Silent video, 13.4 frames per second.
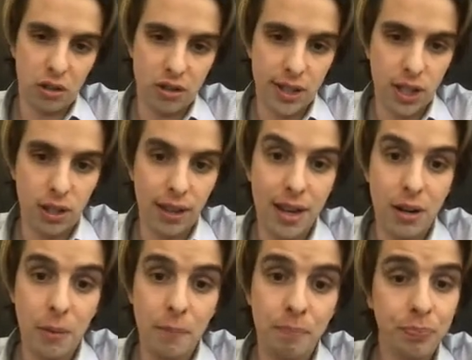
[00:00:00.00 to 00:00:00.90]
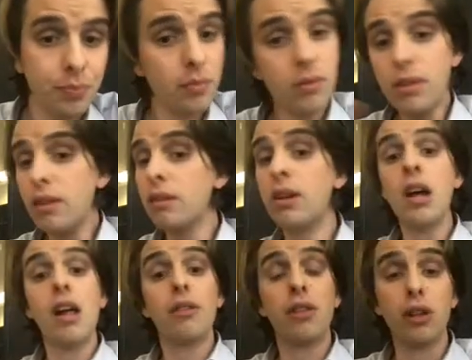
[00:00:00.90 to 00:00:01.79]
articulator.
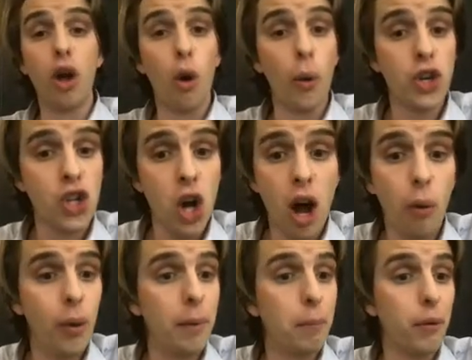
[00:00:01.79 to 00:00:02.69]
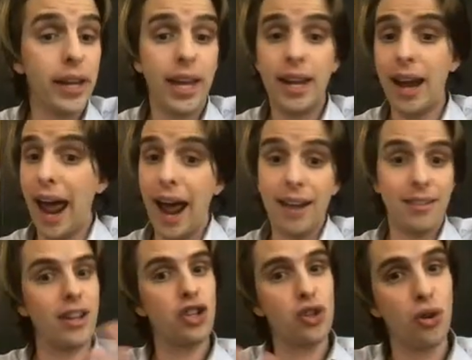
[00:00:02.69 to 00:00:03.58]
The lower jaw we bring in, as
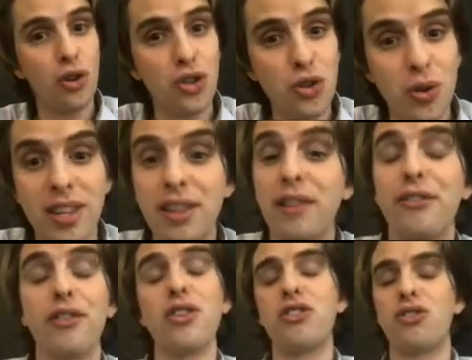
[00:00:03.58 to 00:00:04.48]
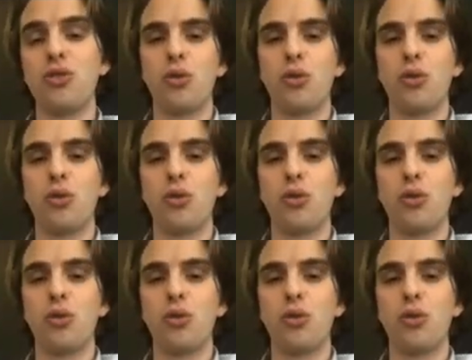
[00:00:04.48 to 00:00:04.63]
I showed you in the first two